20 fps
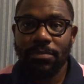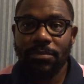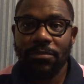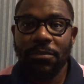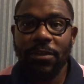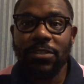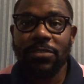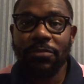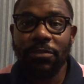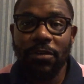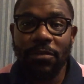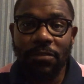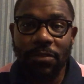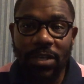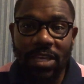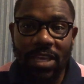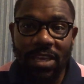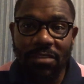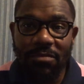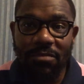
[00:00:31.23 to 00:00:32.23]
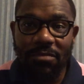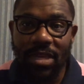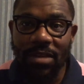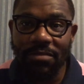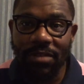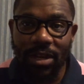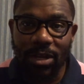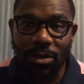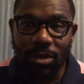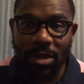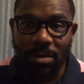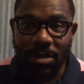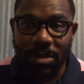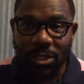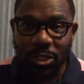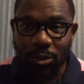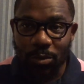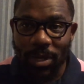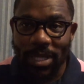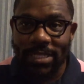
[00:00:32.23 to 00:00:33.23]
First of all, forgive me if I look a
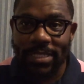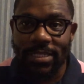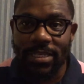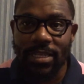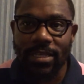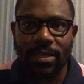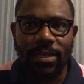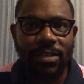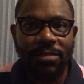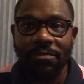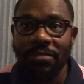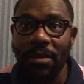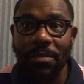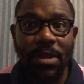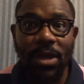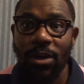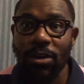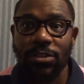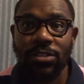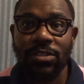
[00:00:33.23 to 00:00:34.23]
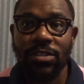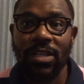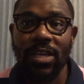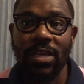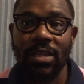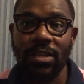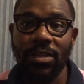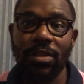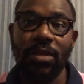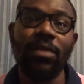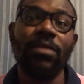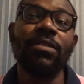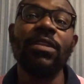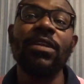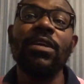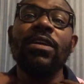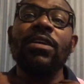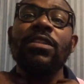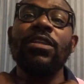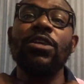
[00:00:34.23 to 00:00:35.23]
bit sweaty. Very hot today,
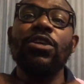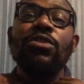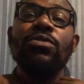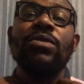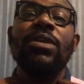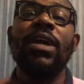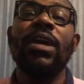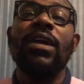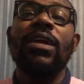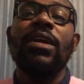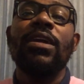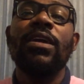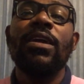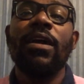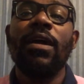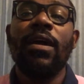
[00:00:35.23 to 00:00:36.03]
in the UK.